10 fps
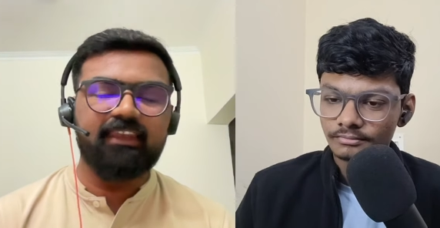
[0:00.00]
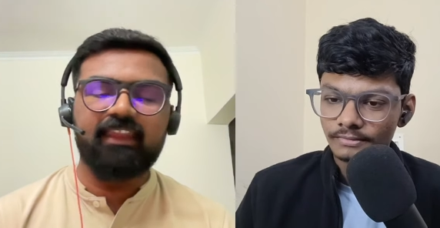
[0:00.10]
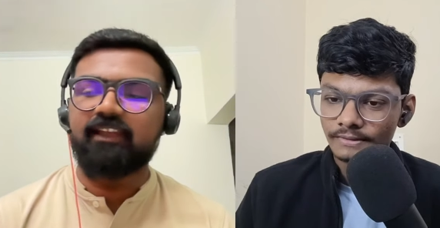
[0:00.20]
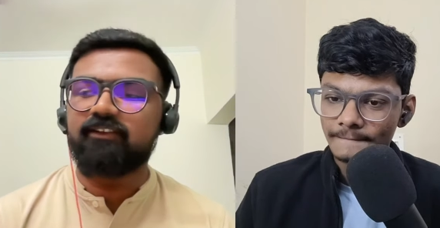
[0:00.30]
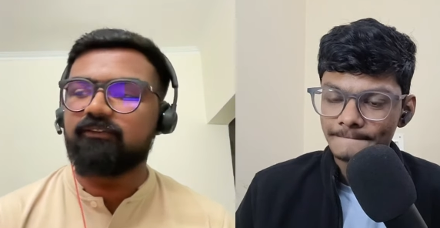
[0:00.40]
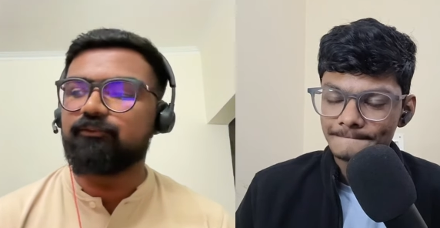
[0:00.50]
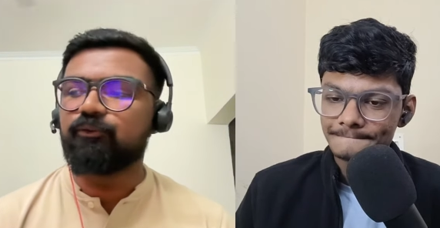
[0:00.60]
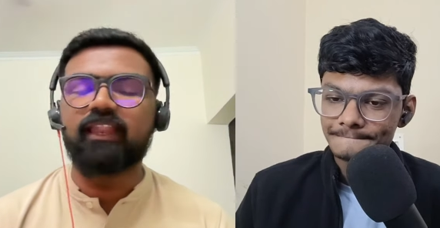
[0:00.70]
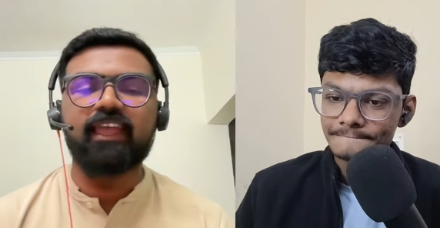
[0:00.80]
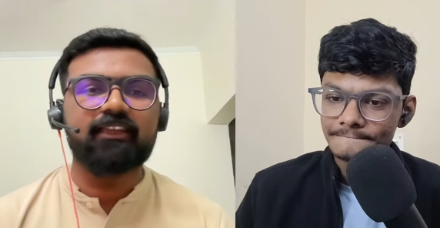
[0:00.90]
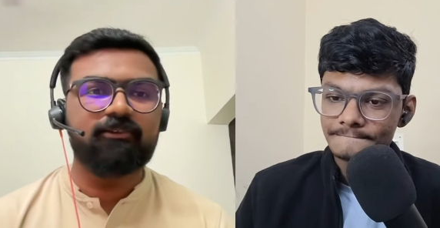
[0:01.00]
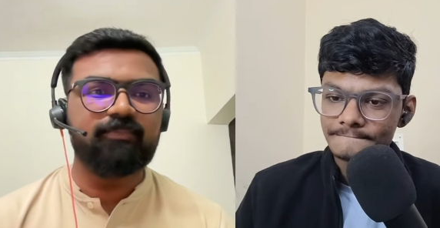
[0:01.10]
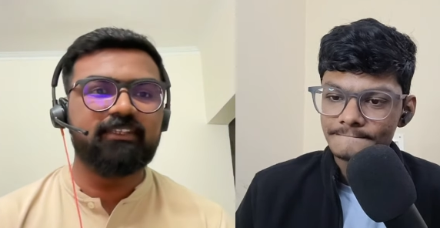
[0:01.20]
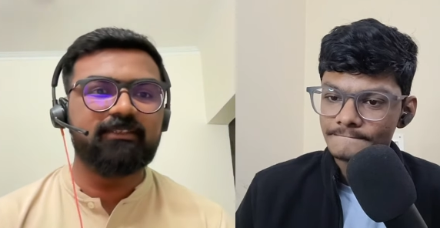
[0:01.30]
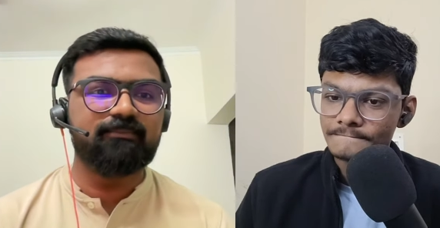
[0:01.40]
Speaker 1: grant of 2 lakh
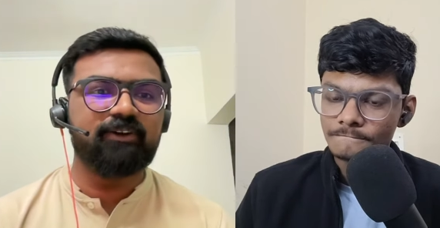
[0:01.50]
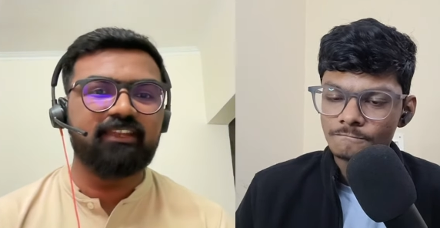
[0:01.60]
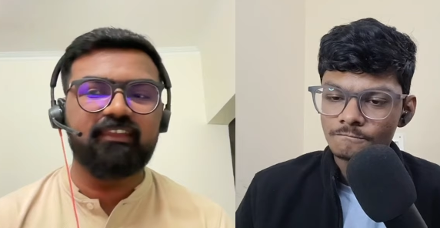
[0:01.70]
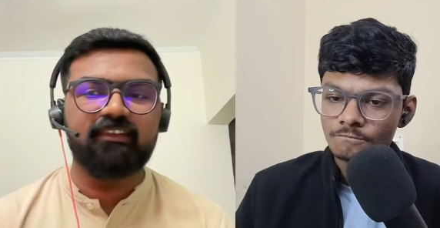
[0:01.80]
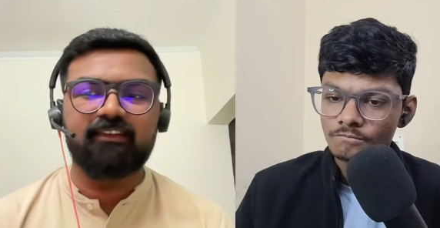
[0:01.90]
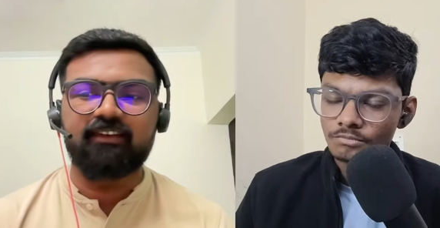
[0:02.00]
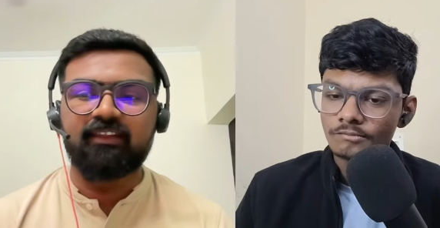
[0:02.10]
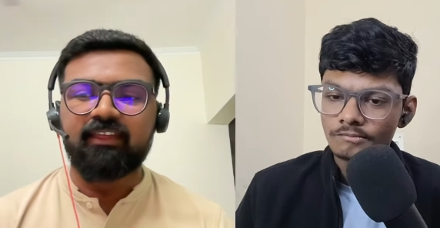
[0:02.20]
rupees per year.